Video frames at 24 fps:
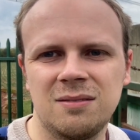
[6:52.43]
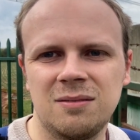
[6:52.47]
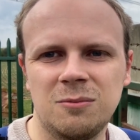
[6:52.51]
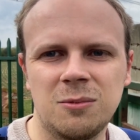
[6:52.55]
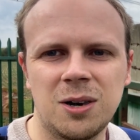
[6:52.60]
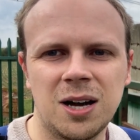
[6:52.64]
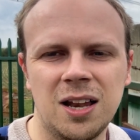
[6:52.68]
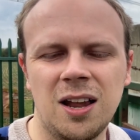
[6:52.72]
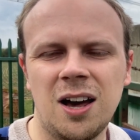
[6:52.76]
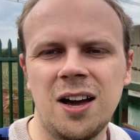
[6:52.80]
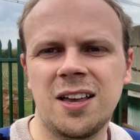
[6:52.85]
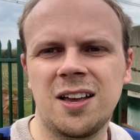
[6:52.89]

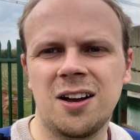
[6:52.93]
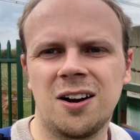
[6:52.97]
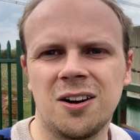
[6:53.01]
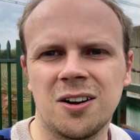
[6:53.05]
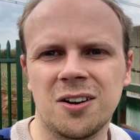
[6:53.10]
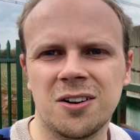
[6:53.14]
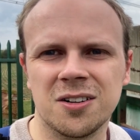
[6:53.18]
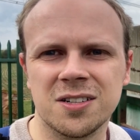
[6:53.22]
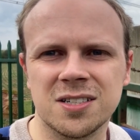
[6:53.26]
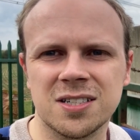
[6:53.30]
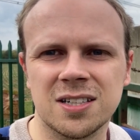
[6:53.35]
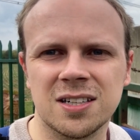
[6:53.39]
well, I
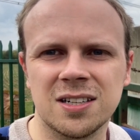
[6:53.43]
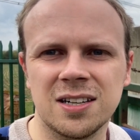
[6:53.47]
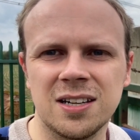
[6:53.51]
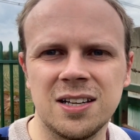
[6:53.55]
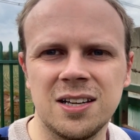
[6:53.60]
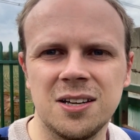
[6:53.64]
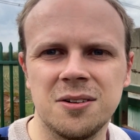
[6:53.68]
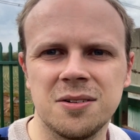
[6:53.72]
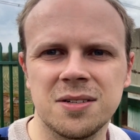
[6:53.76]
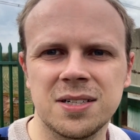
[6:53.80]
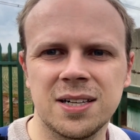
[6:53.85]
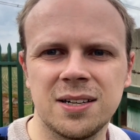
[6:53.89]
can't constantly
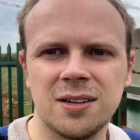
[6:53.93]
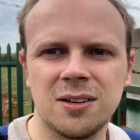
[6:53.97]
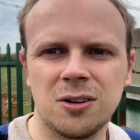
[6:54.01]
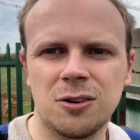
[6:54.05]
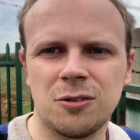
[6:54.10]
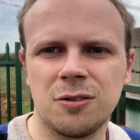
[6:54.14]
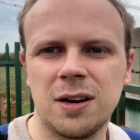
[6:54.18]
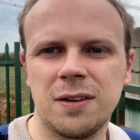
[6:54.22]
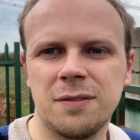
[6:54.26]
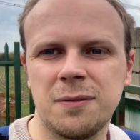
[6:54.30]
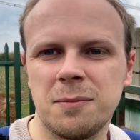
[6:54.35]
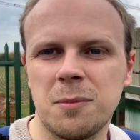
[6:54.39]
use it
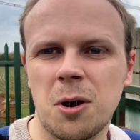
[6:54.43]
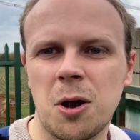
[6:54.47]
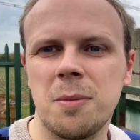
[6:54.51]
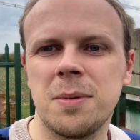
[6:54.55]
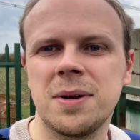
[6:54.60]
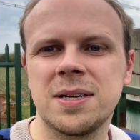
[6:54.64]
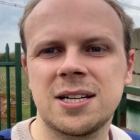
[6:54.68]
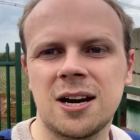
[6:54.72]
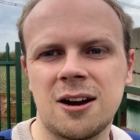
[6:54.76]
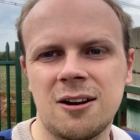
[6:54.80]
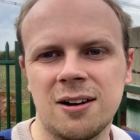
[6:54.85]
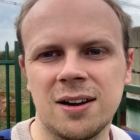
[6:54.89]
or even
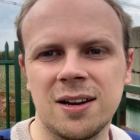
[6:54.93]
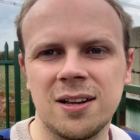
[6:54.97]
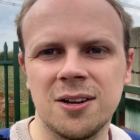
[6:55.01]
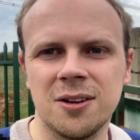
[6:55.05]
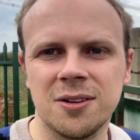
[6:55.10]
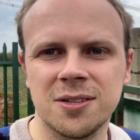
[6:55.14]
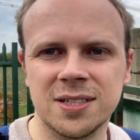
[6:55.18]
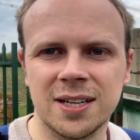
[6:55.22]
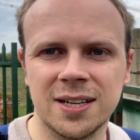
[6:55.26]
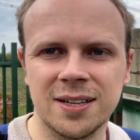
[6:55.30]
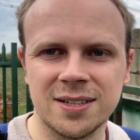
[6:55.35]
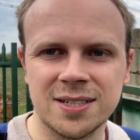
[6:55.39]
momentarily
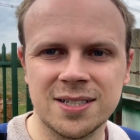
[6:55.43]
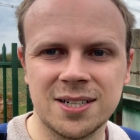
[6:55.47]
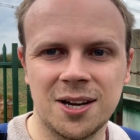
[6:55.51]
use it,